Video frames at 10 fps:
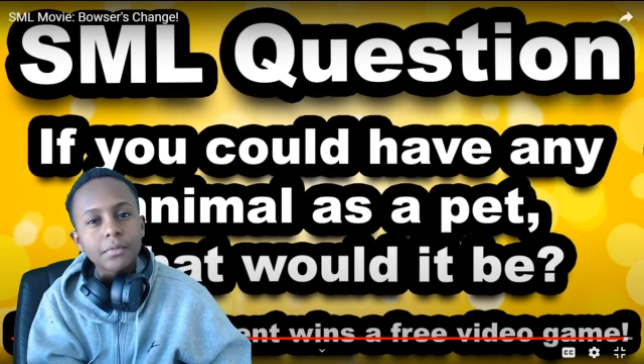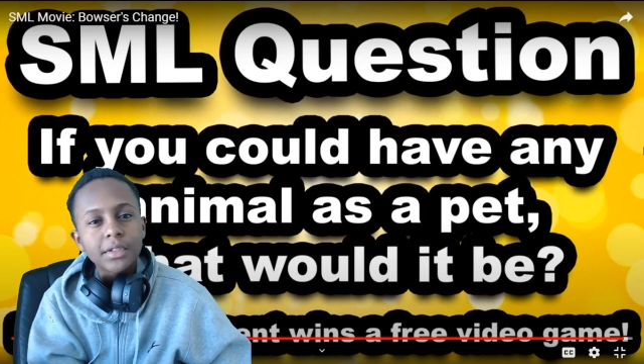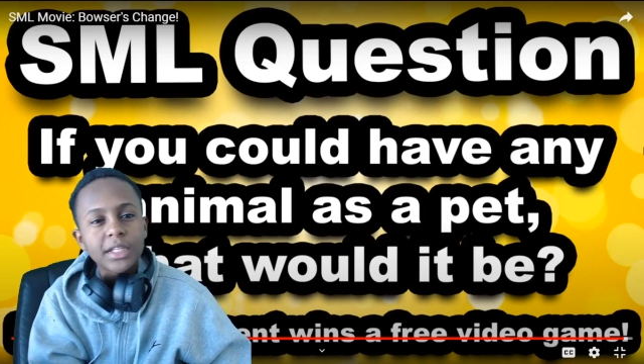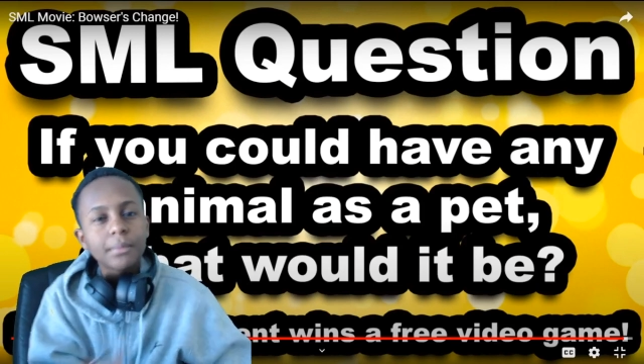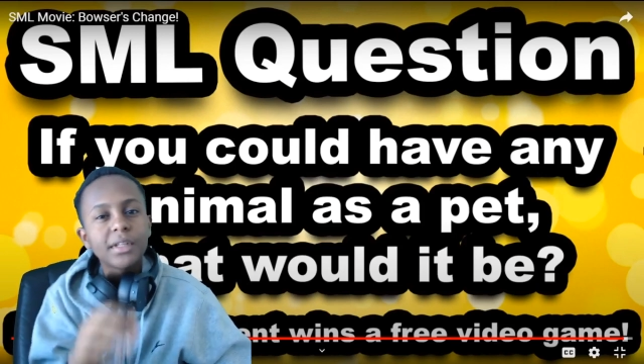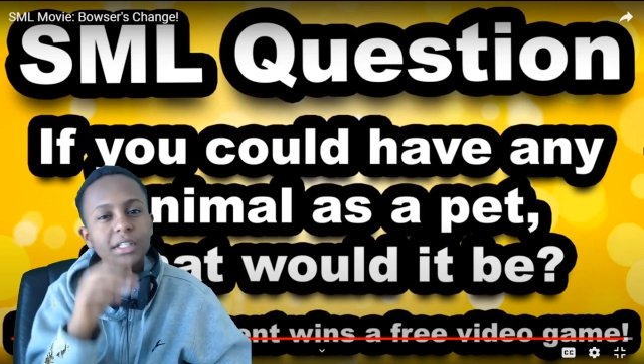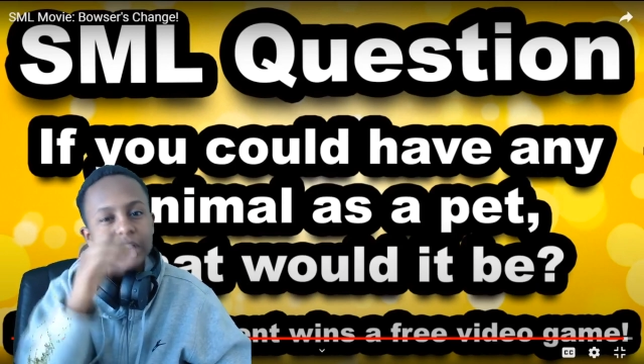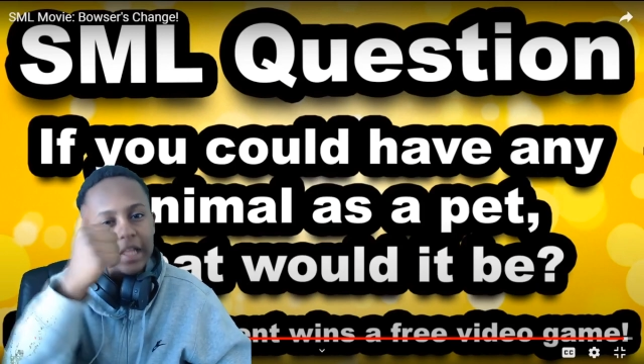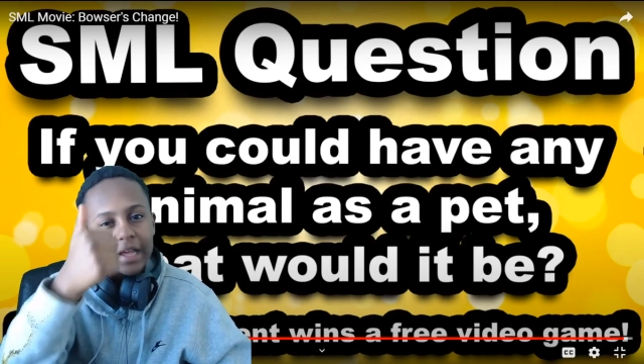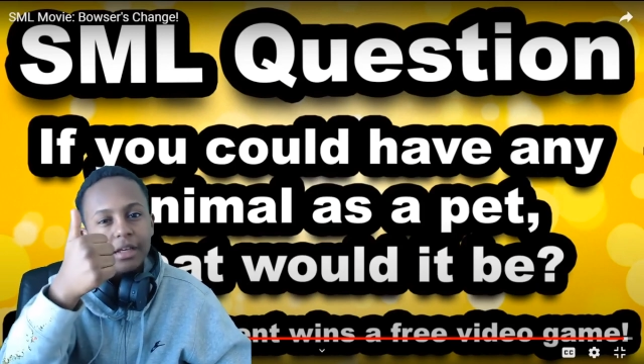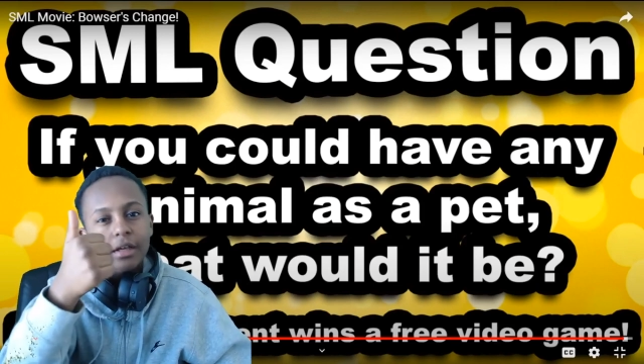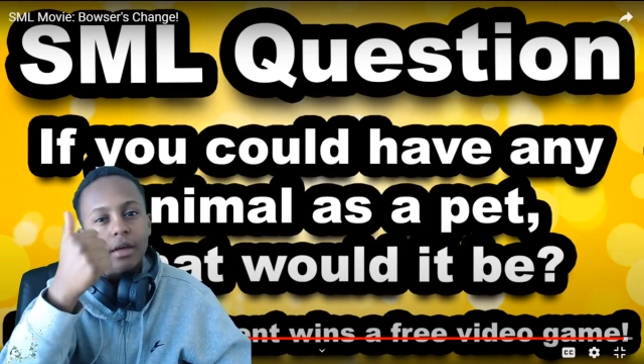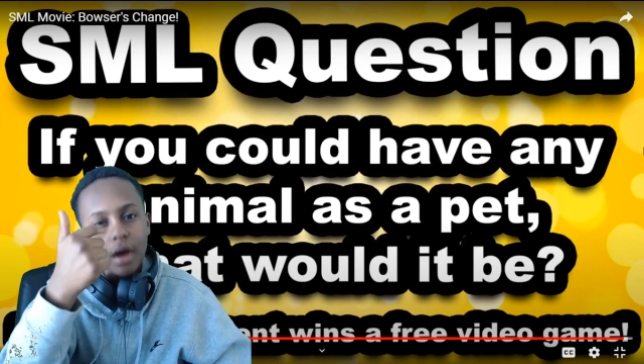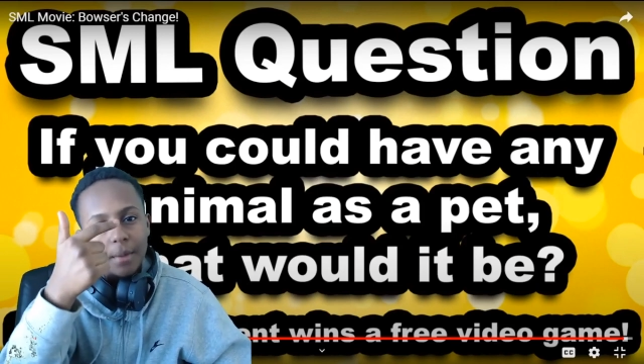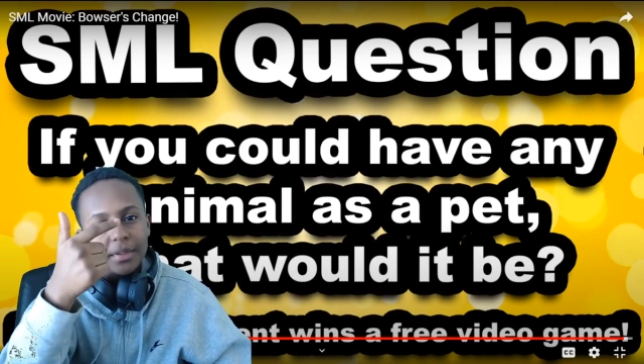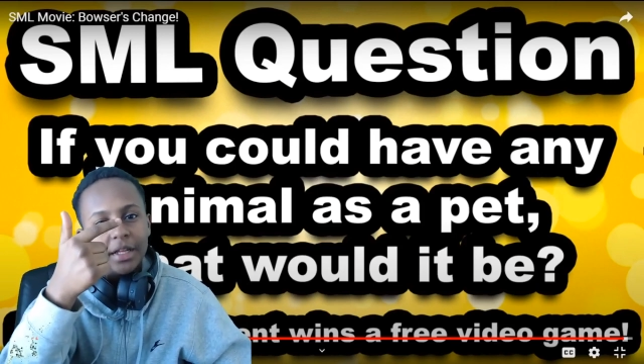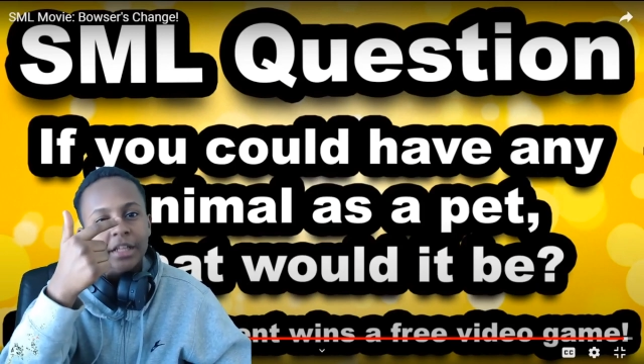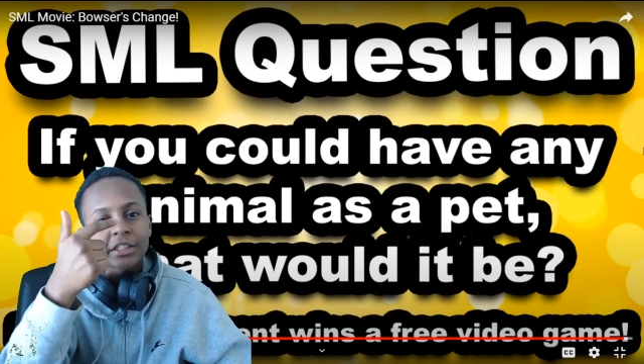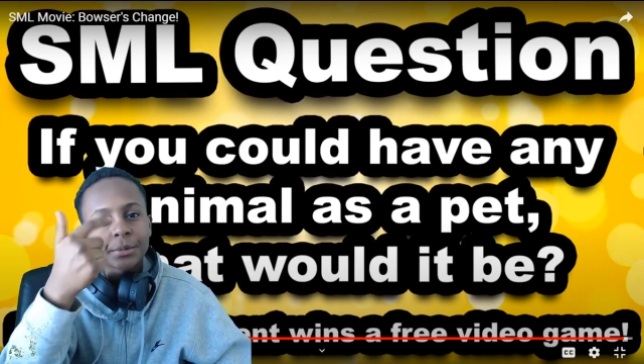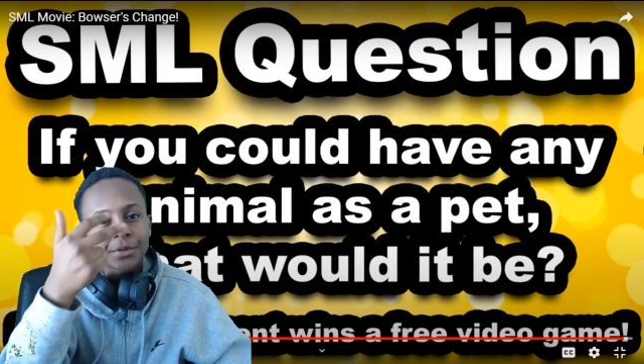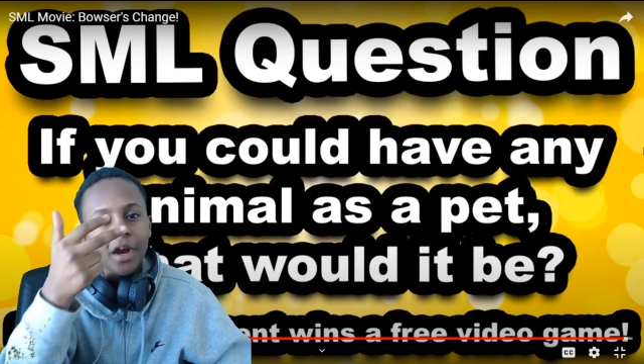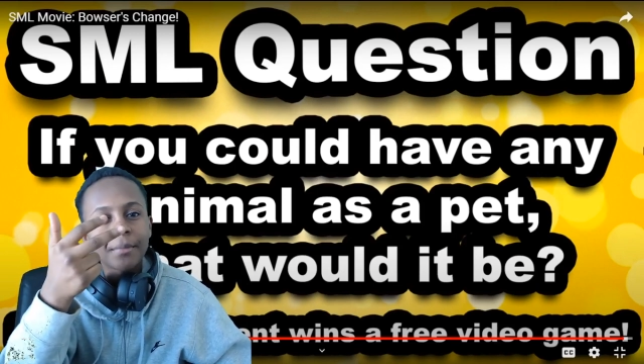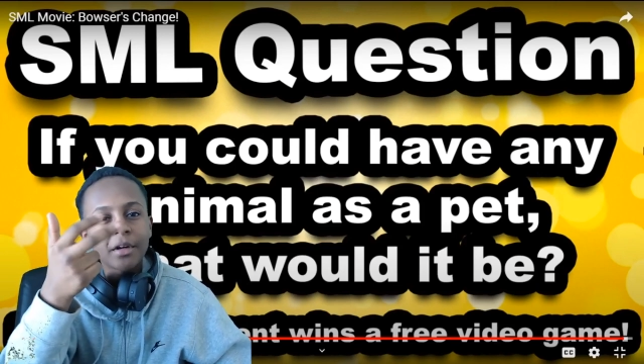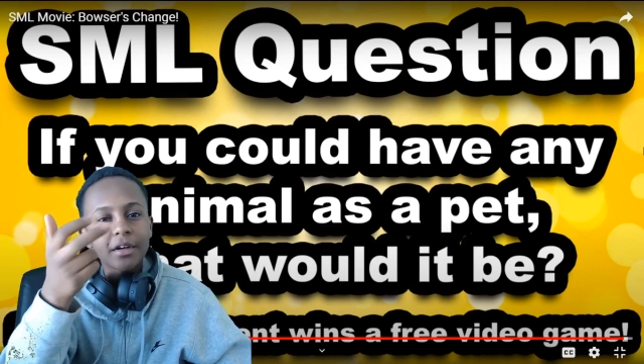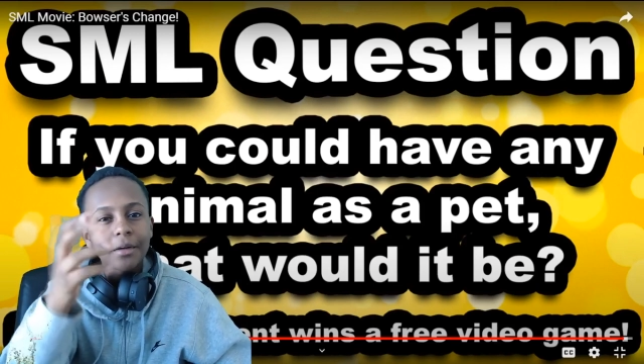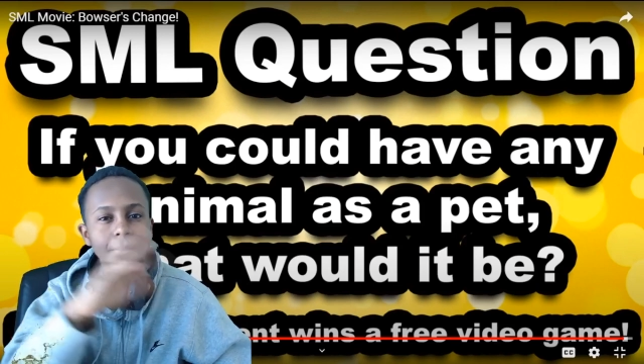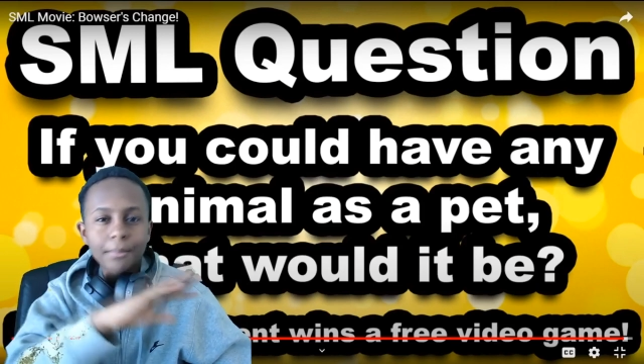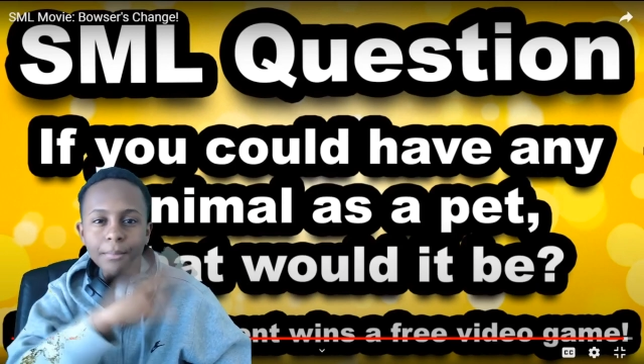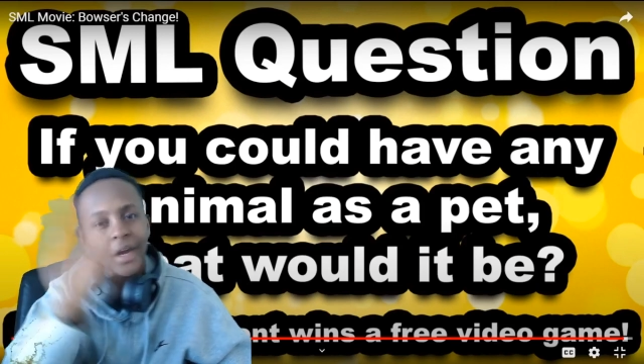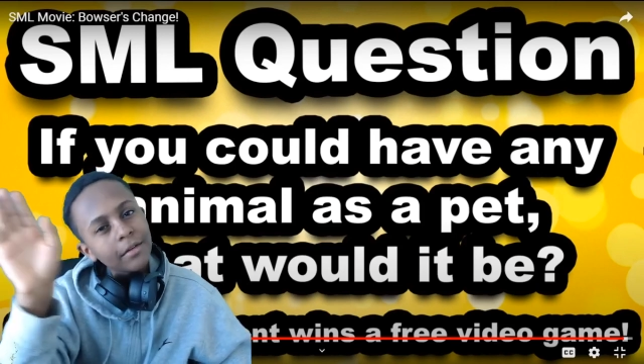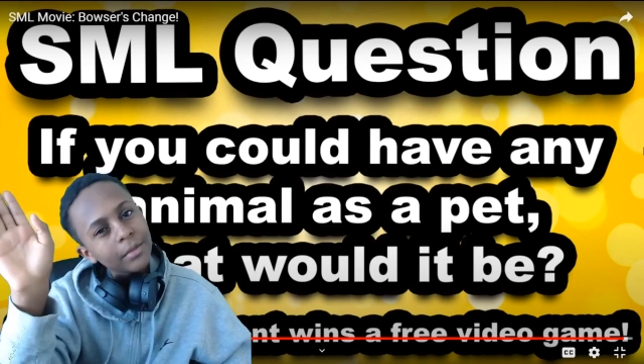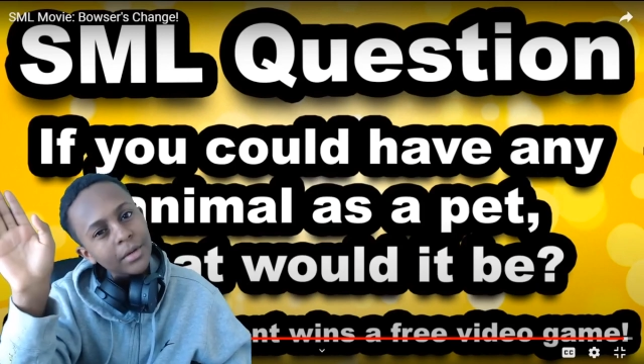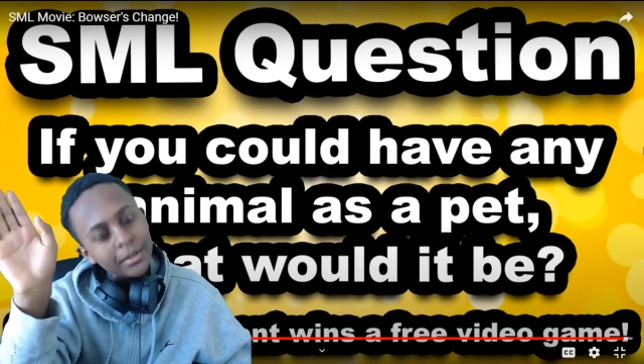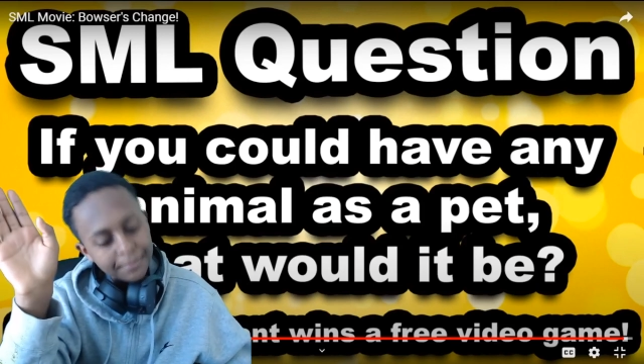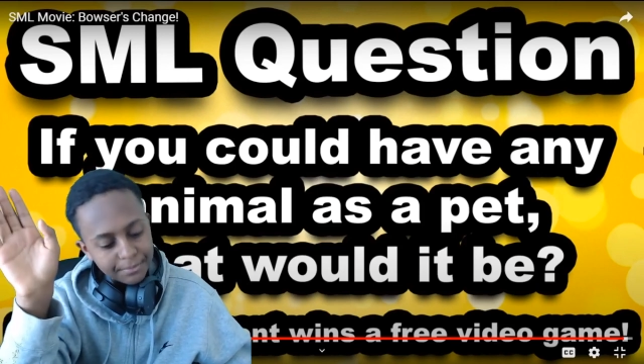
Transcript: If you did, please like, comment, and subscribe. Okay, bye, everyone.